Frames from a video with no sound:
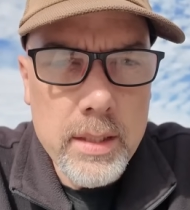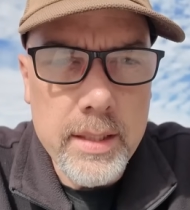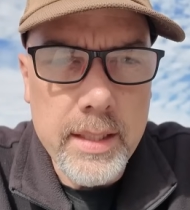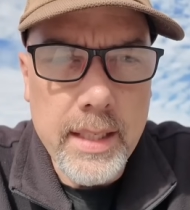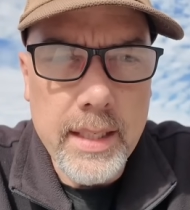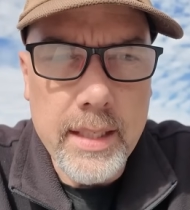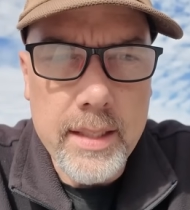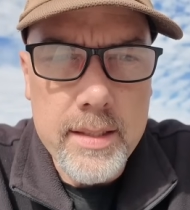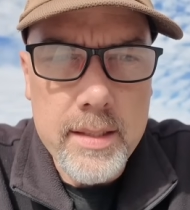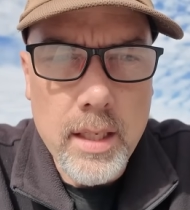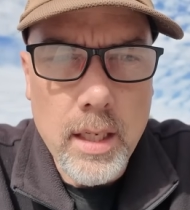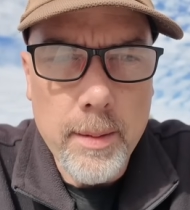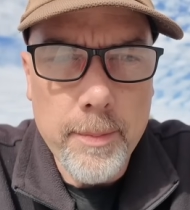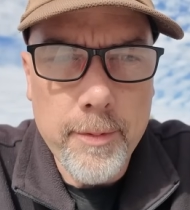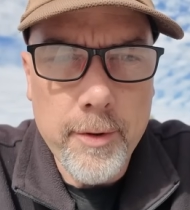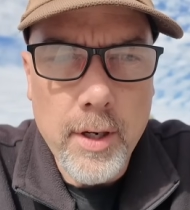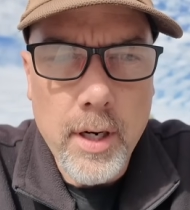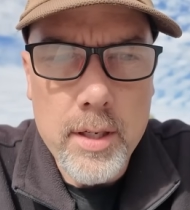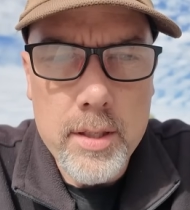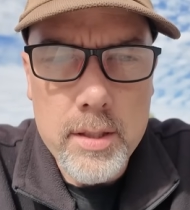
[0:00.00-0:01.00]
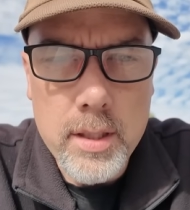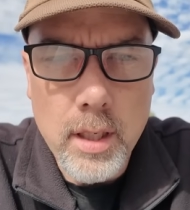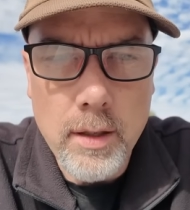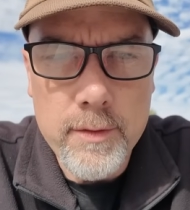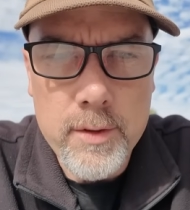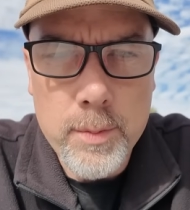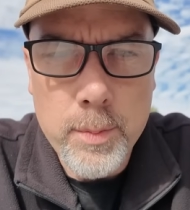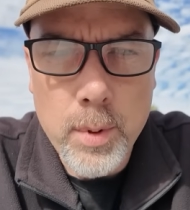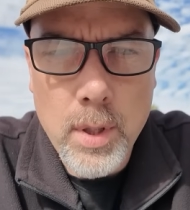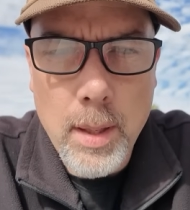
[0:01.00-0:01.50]
to get it set up for
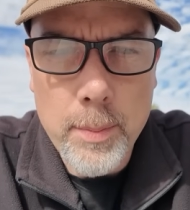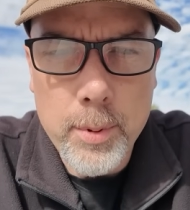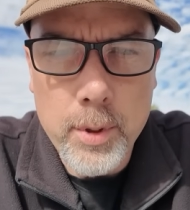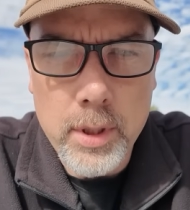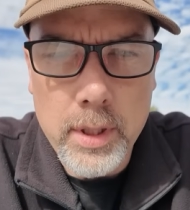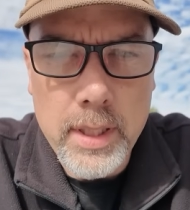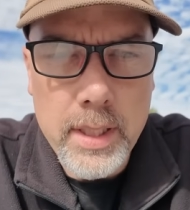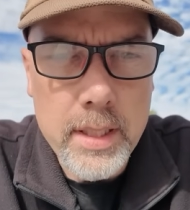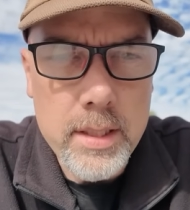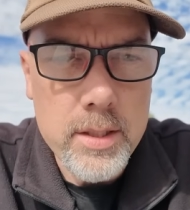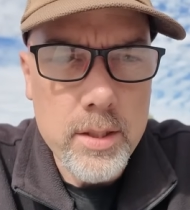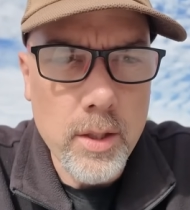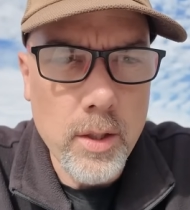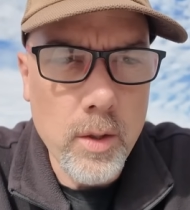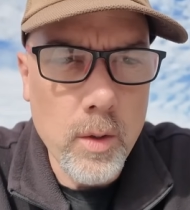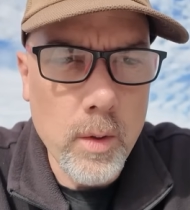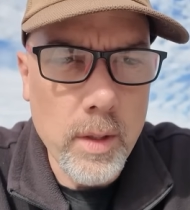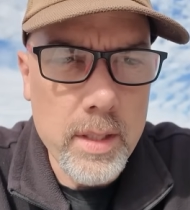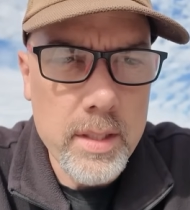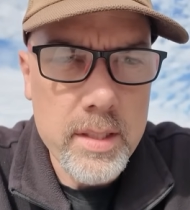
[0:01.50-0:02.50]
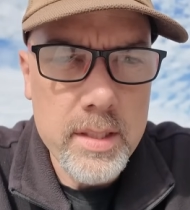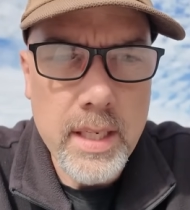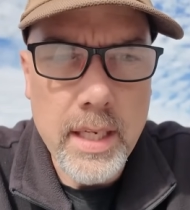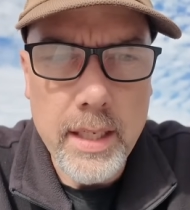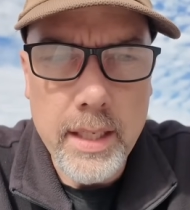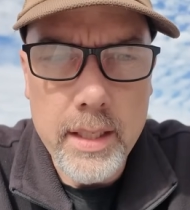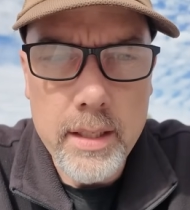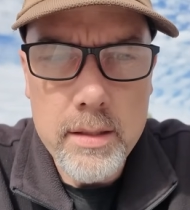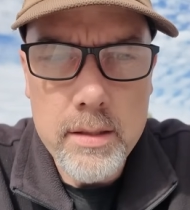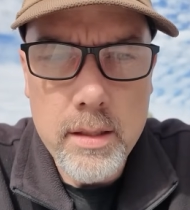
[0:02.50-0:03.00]
ourselves properly. So
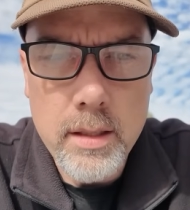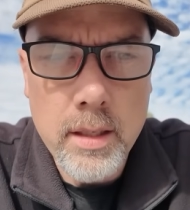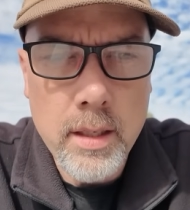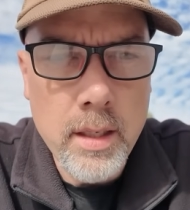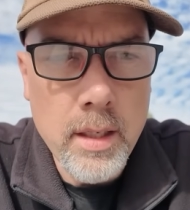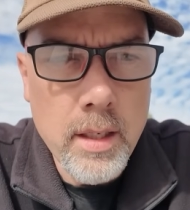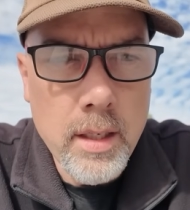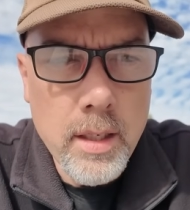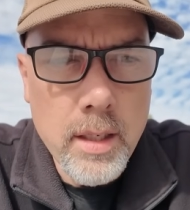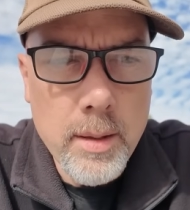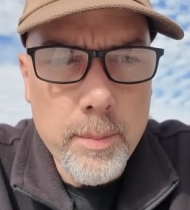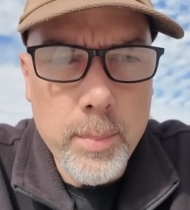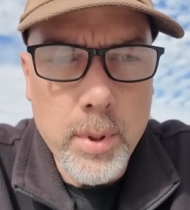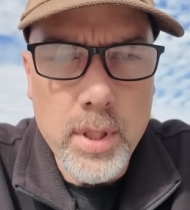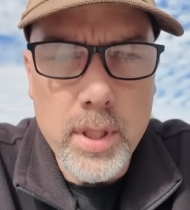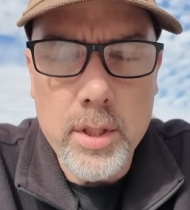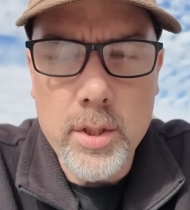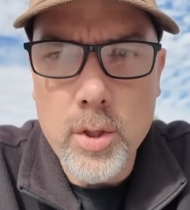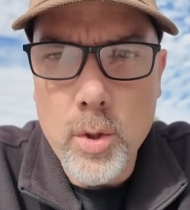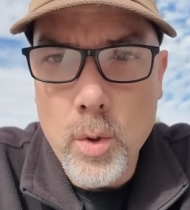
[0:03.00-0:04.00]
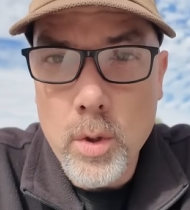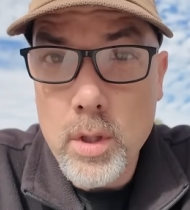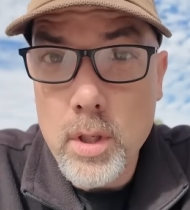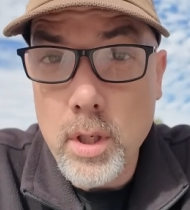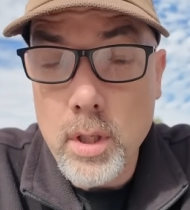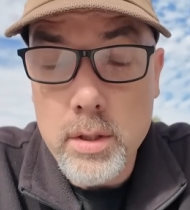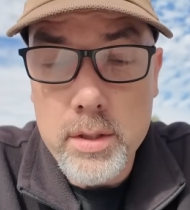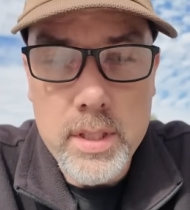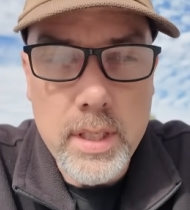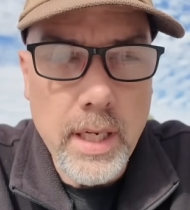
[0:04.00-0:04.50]
settings, put in your
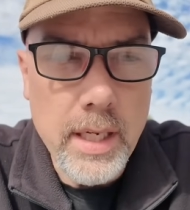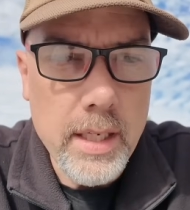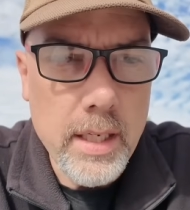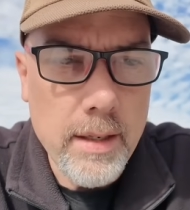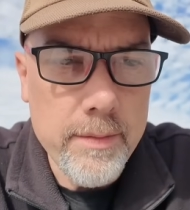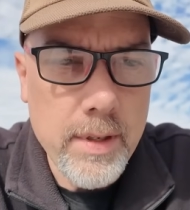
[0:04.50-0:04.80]
call sign.